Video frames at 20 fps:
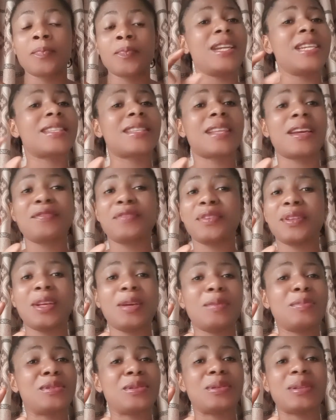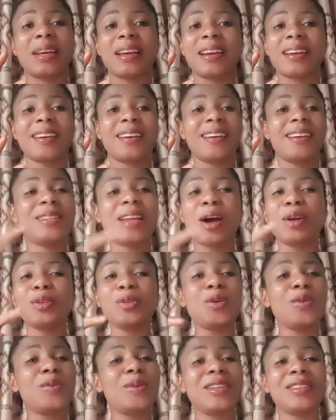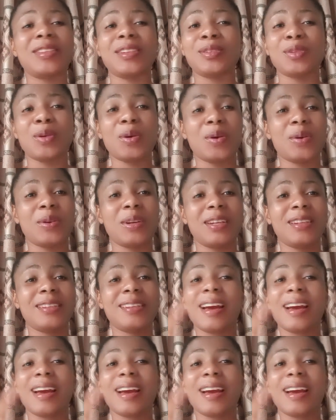When it's time for them to knack, they are not always in hurry,